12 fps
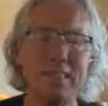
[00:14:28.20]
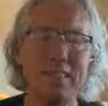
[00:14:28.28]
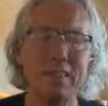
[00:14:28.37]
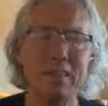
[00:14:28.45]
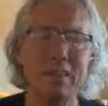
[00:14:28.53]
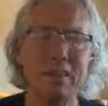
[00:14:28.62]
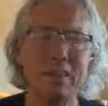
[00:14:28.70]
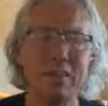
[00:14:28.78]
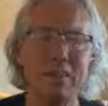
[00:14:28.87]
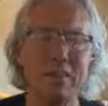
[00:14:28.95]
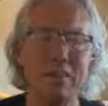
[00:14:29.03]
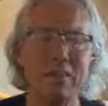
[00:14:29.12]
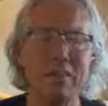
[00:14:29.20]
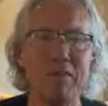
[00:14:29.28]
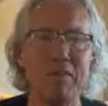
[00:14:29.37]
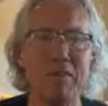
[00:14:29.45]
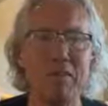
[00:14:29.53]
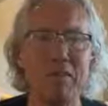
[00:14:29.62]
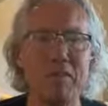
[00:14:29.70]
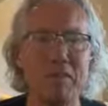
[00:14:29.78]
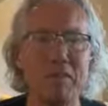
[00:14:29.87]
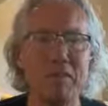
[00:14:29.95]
Nothing is said.